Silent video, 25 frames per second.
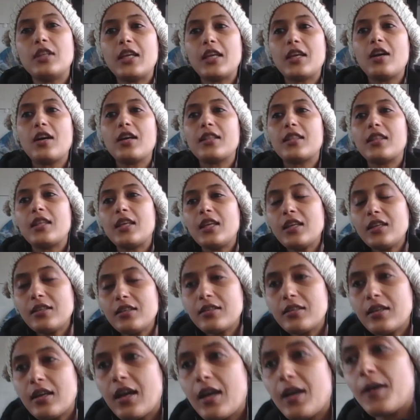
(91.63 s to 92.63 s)
I think
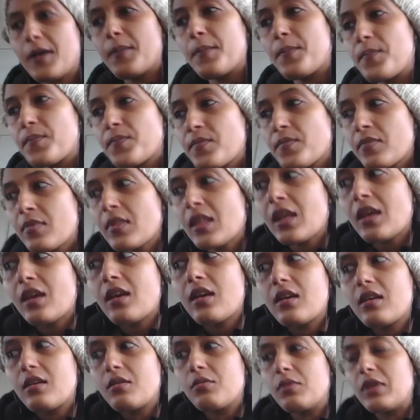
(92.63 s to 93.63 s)

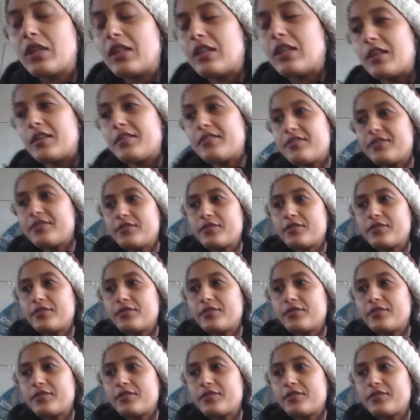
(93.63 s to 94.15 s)
we live